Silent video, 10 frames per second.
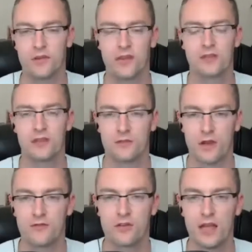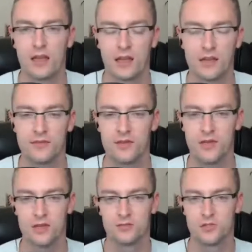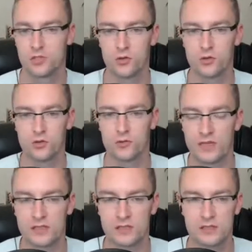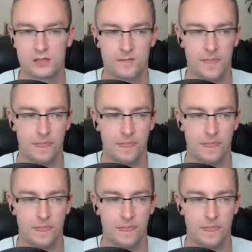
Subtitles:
things in your everyday life to your business.